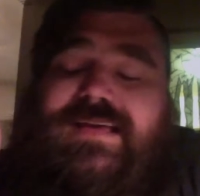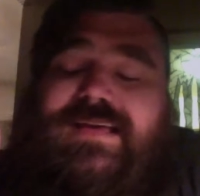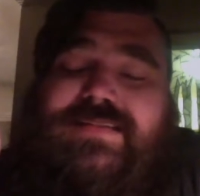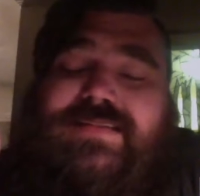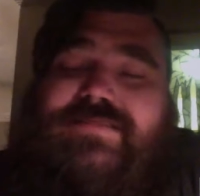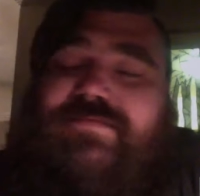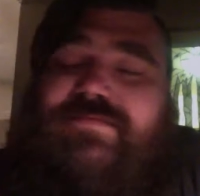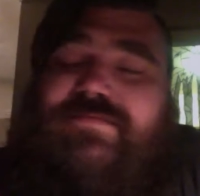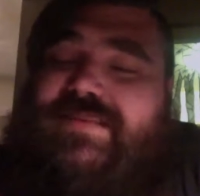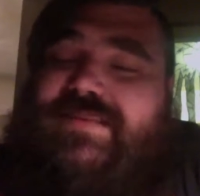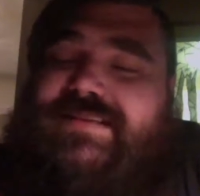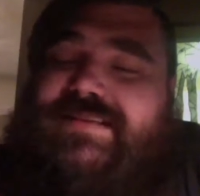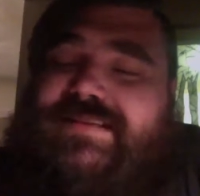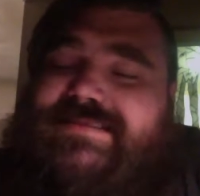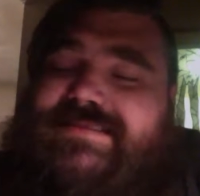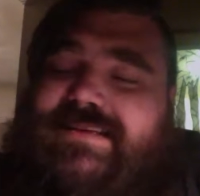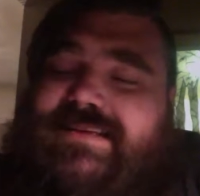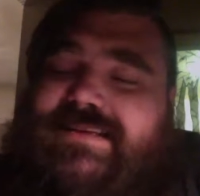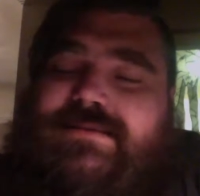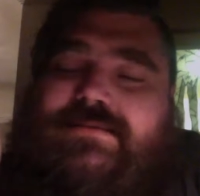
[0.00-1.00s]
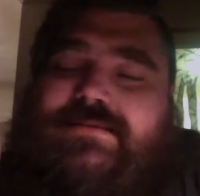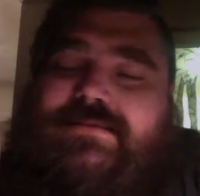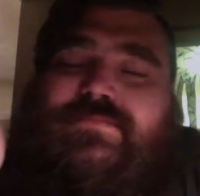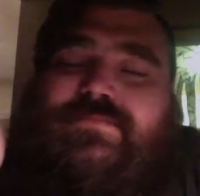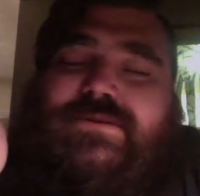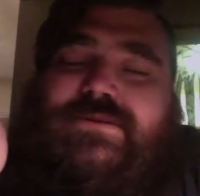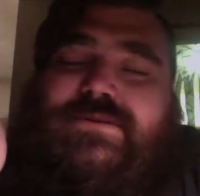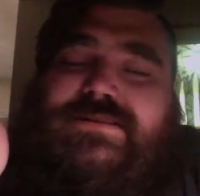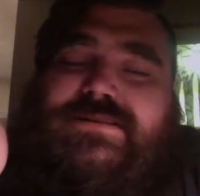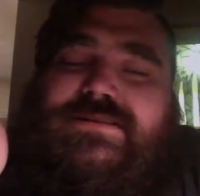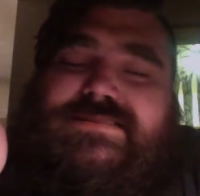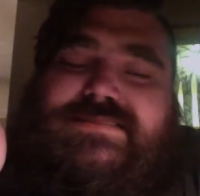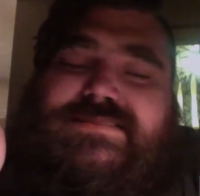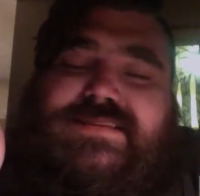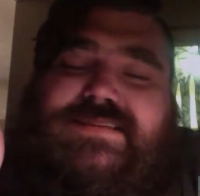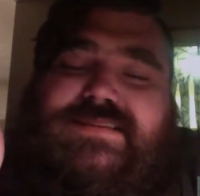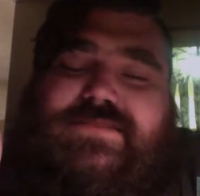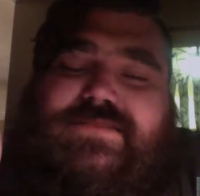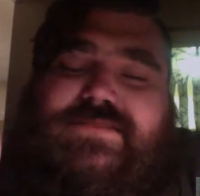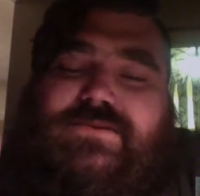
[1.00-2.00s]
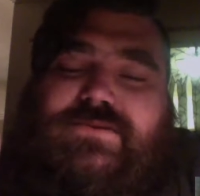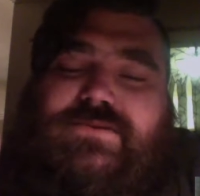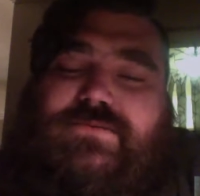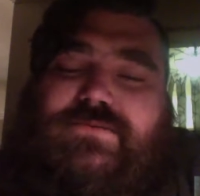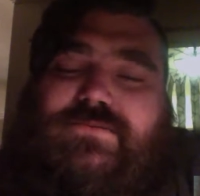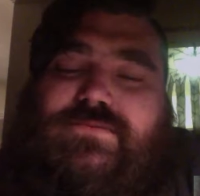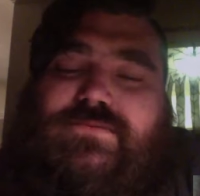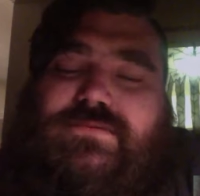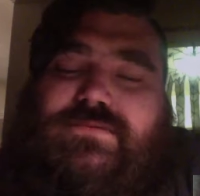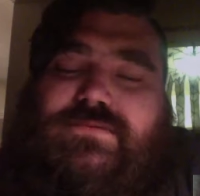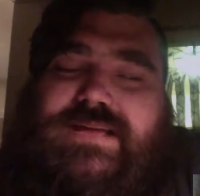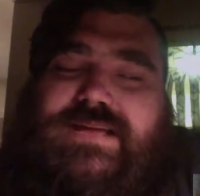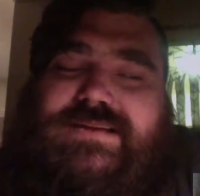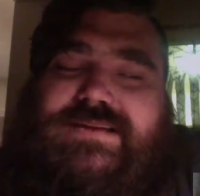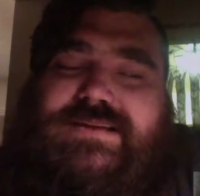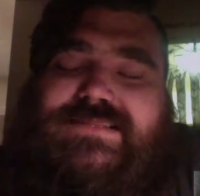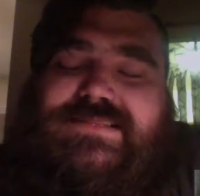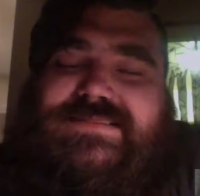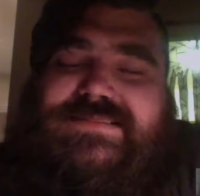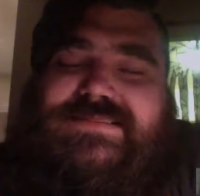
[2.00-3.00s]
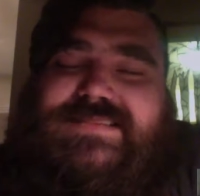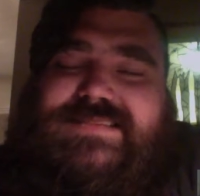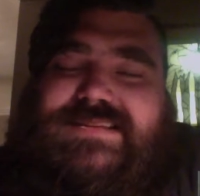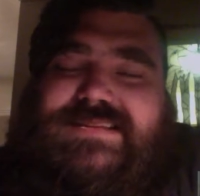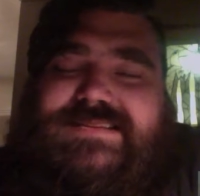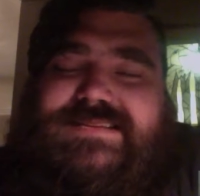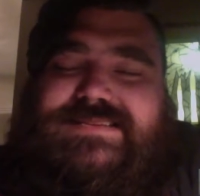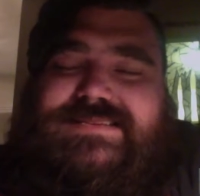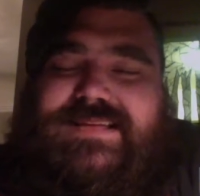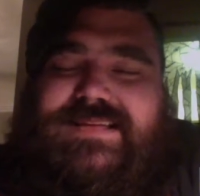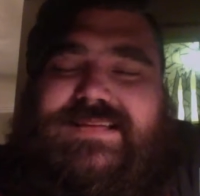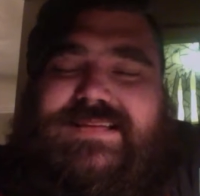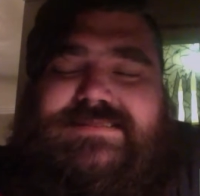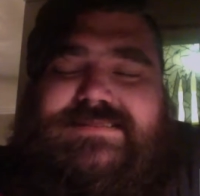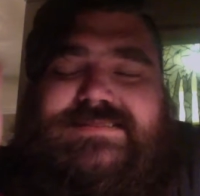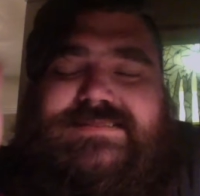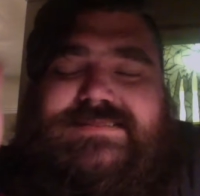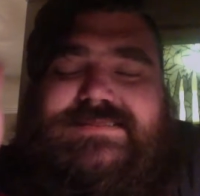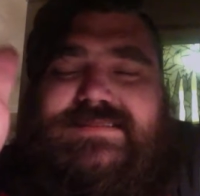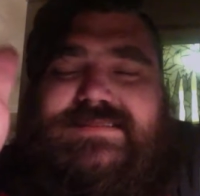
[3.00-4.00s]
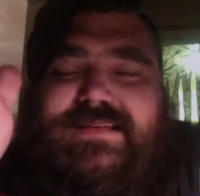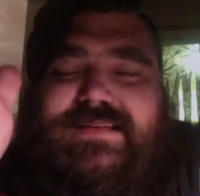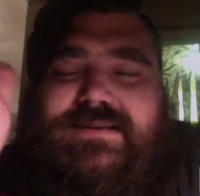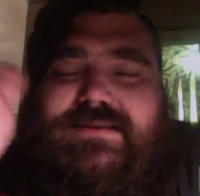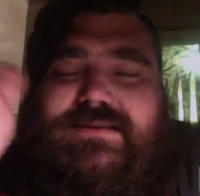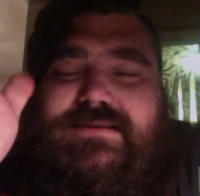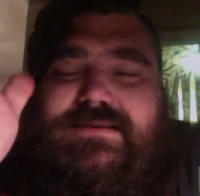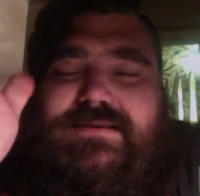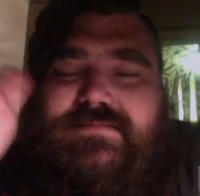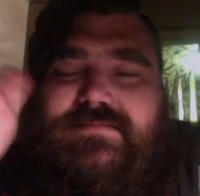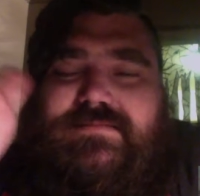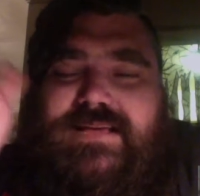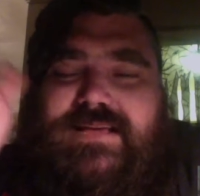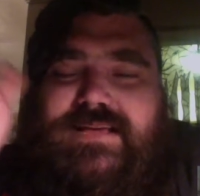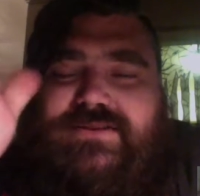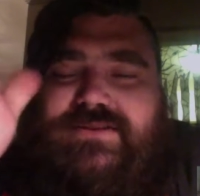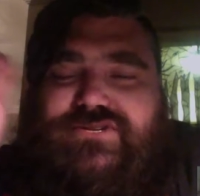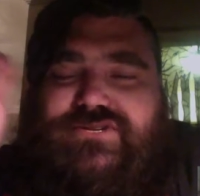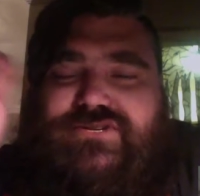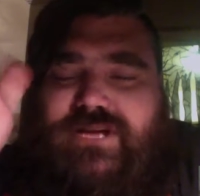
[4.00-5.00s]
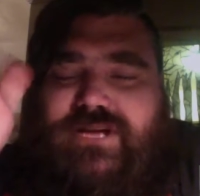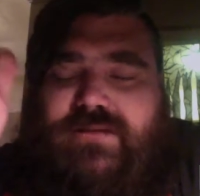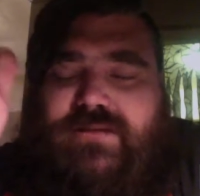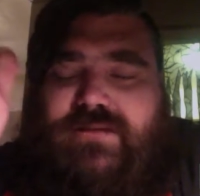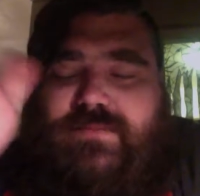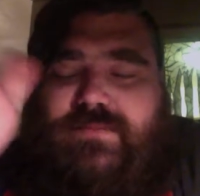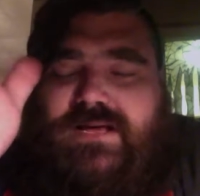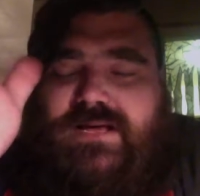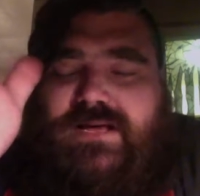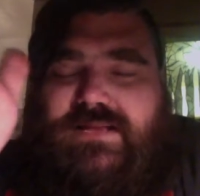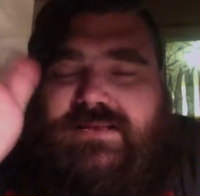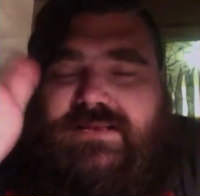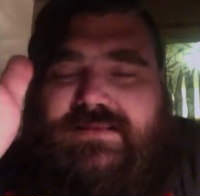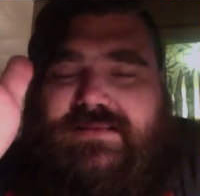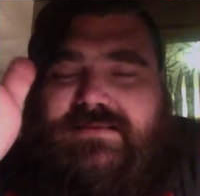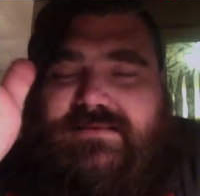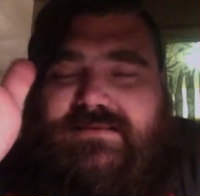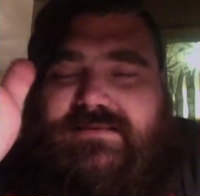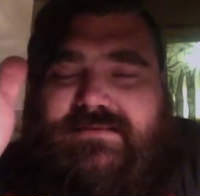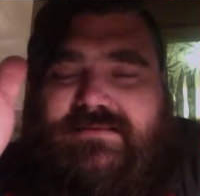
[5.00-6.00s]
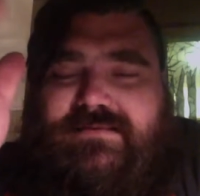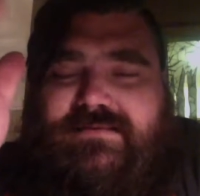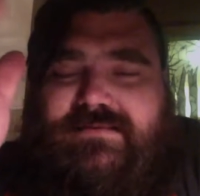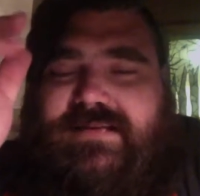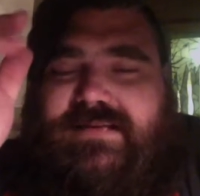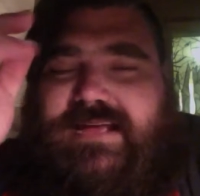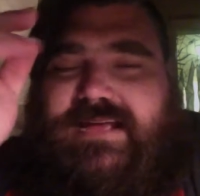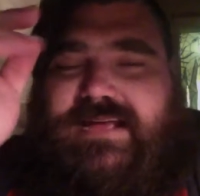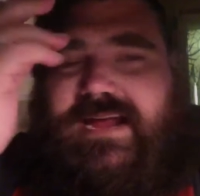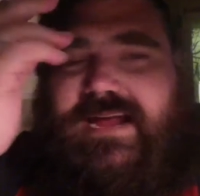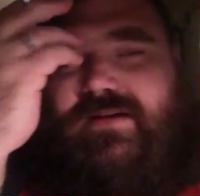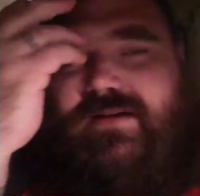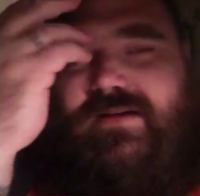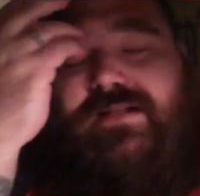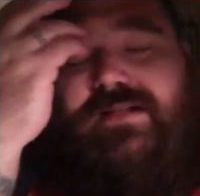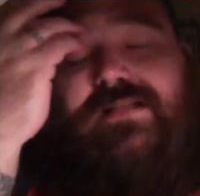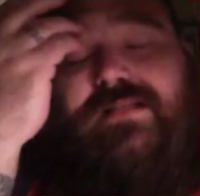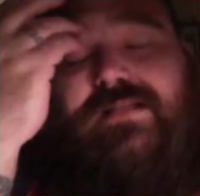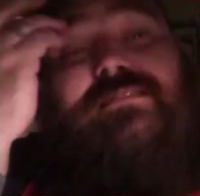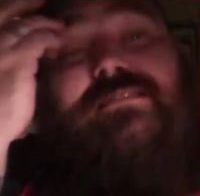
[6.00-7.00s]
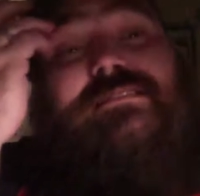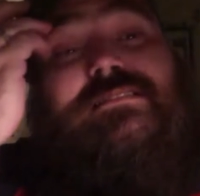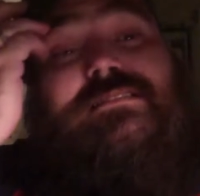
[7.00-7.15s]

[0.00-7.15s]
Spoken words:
The Visit was, if you liked The Sixth Sense and that Shyamalan era,